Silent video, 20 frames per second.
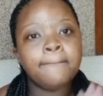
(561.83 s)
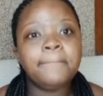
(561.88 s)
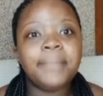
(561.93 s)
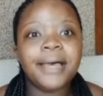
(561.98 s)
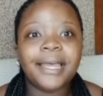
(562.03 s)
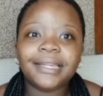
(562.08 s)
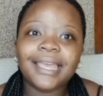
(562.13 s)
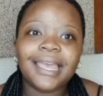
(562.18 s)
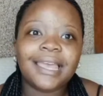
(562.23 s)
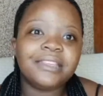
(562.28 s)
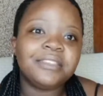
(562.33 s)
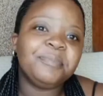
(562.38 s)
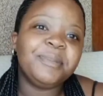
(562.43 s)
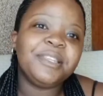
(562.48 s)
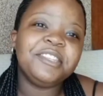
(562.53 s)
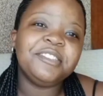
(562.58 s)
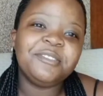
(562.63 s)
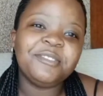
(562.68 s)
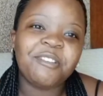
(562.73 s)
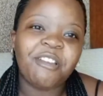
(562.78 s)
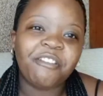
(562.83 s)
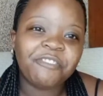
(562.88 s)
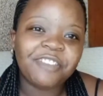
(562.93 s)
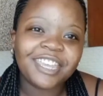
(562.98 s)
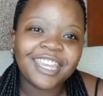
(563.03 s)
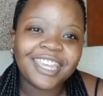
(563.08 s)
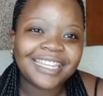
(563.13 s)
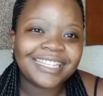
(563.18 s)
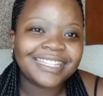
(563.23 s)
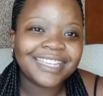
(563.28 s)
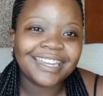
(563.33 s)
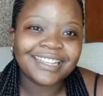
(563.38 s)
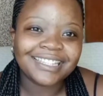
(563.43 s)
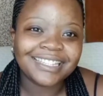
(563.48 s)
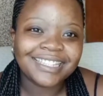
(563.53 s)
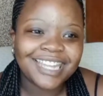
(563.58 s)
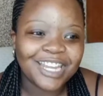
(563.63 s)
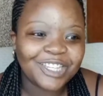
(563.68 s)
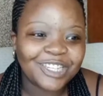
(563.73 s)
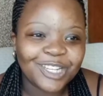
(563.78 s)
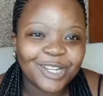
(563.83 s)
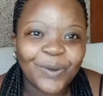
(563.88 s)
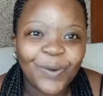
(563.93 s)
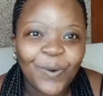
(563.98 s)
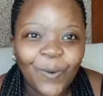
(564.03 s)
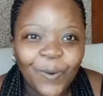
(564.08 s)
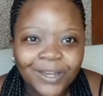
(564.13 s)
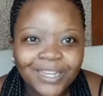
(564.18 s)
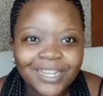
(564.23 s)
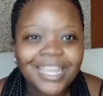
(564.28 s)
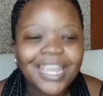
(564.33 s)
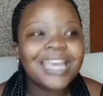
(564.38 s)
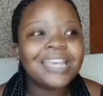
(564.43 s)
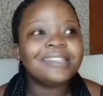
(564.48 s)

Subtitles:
But guys, please do not forget an extension cord.